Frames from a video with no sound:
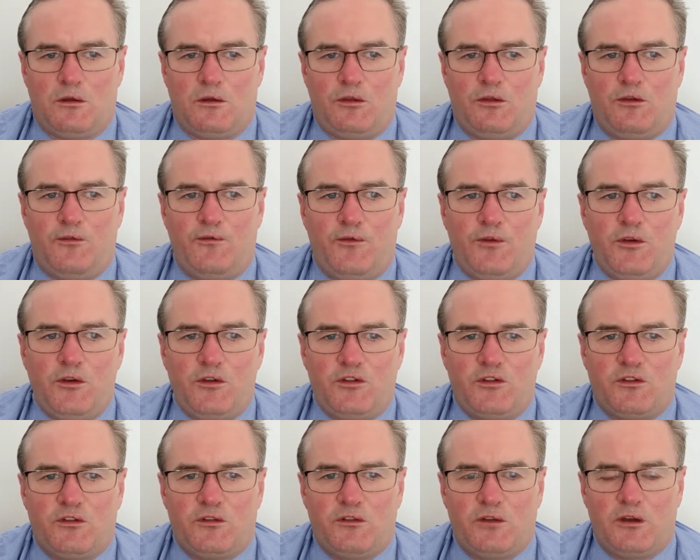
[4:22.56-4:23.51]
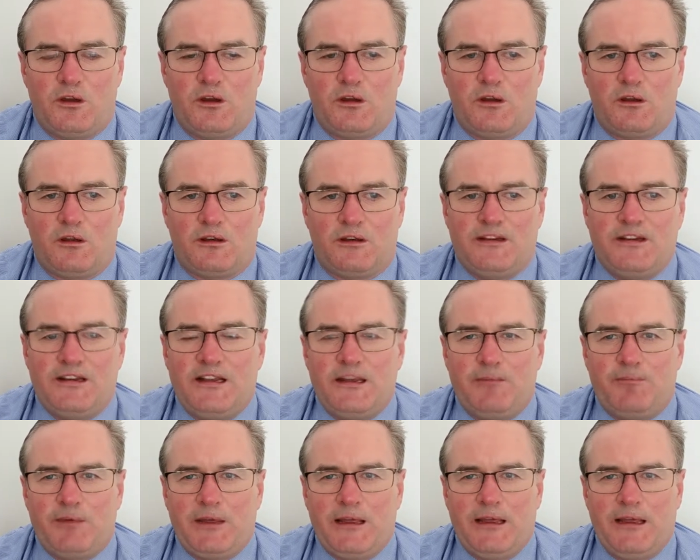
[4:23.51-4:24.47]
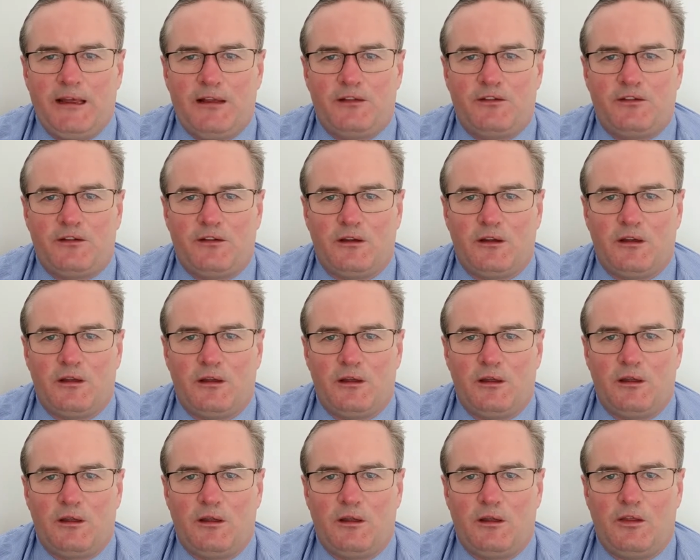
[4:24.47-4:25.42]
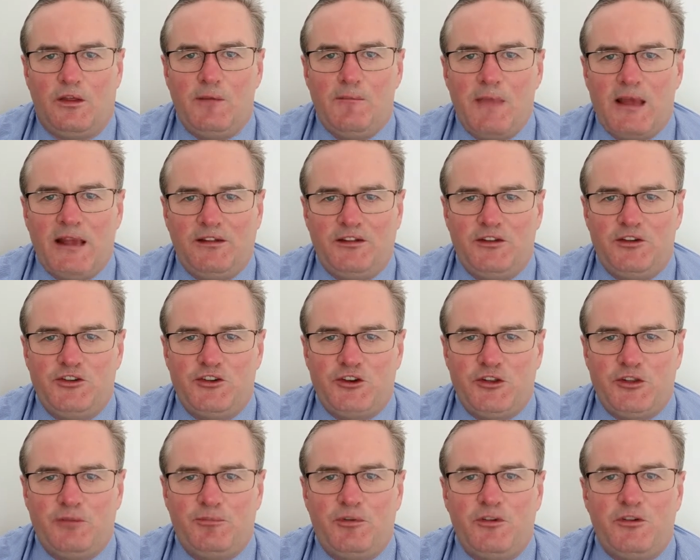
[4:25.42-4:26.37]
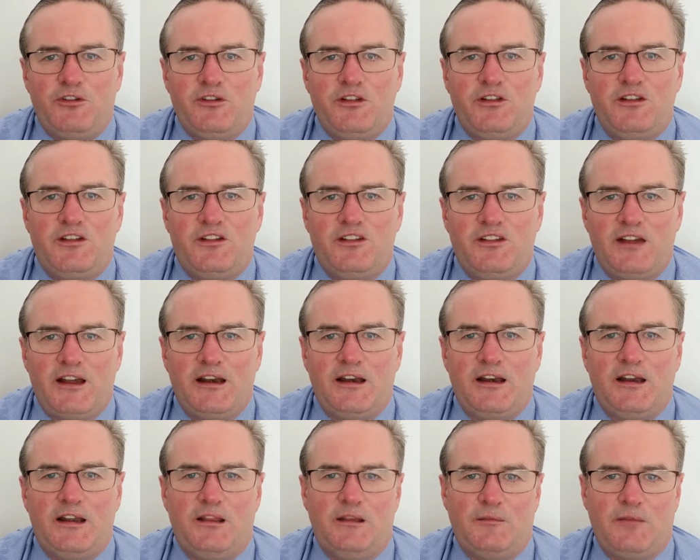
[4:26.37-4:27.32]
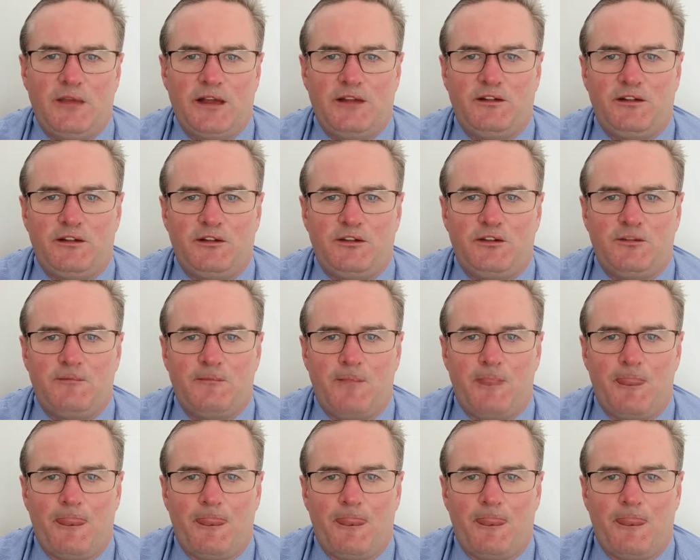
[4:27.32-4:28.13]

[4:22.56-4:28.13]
The first tip is the messenger, the person sending the message,